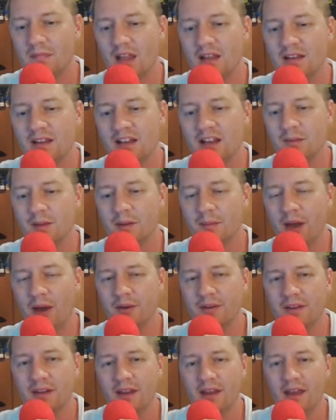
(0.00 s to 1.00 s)
A little bit
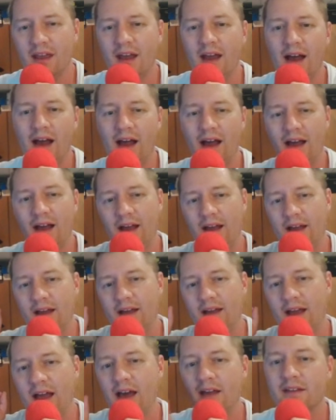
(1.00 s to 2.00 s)
about
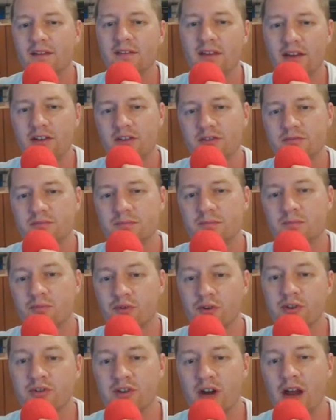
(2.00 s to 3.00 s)
how to set your
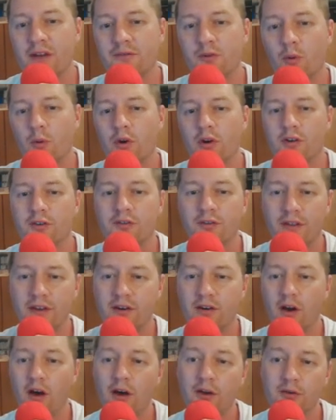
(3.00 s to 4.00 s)
pre-draft order so that
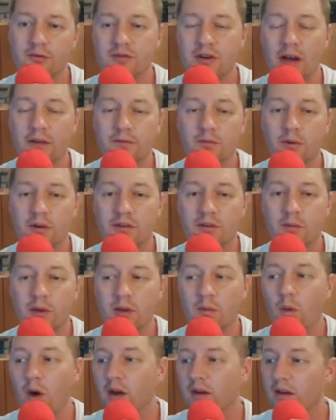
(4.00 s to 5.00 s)
your auto draft works the way
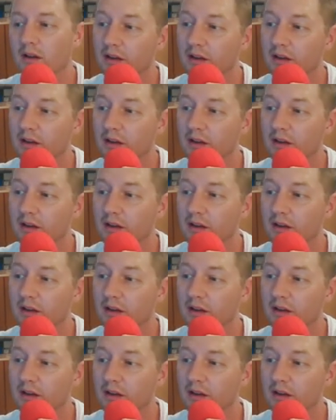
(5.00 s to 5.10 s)
you want.